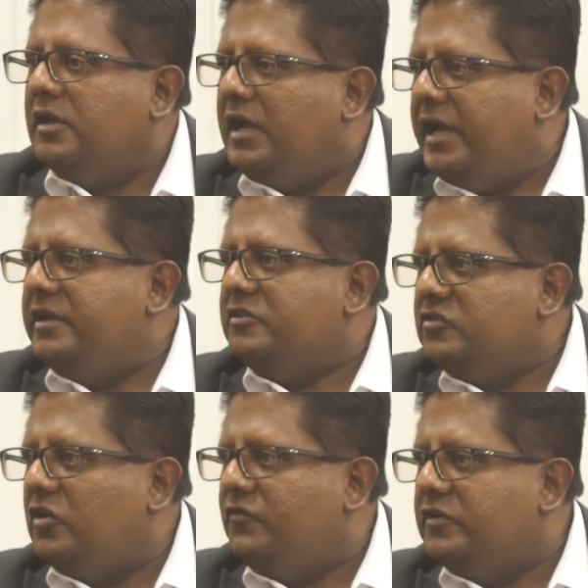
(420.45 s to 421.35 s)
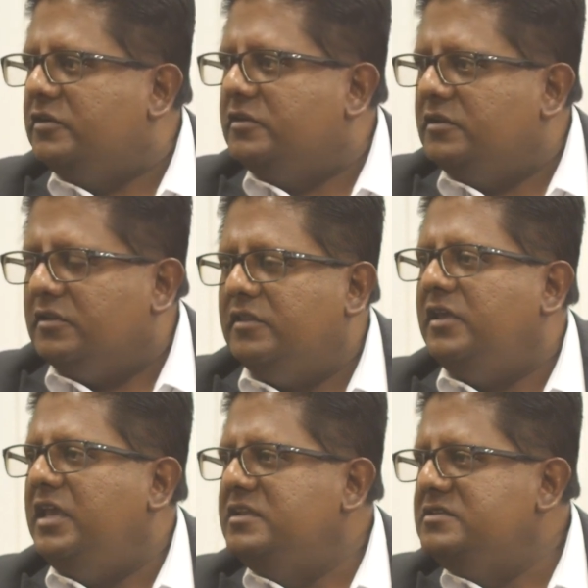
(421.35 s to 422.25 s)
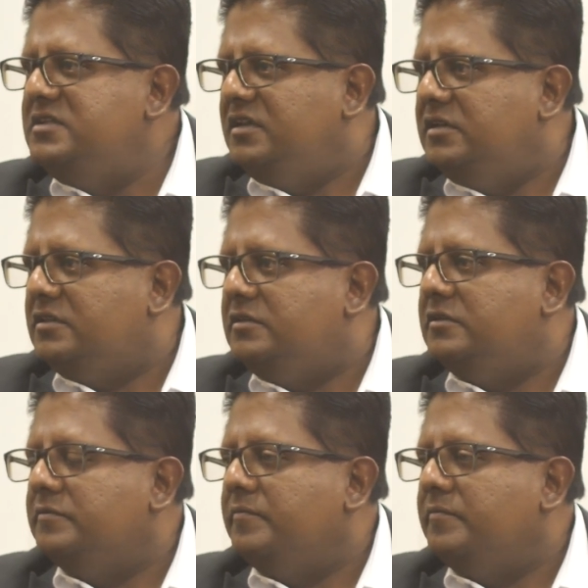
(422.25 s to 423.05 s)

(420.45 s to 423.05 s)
Guyana suffered the indignity